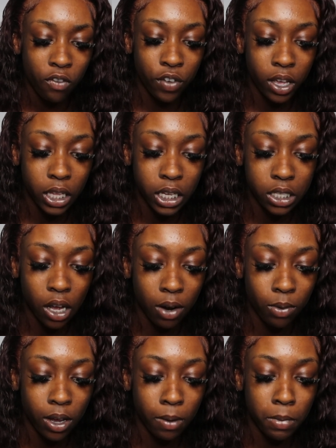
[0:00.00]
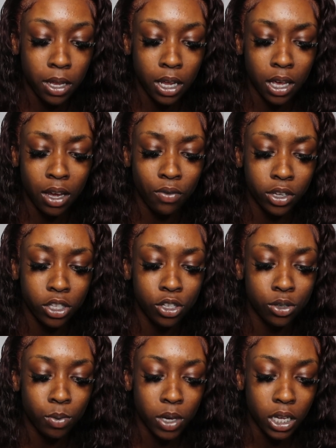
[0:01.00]
fill-ins are recommended every
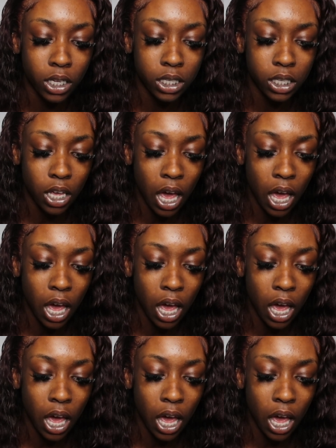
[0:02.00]
two weeks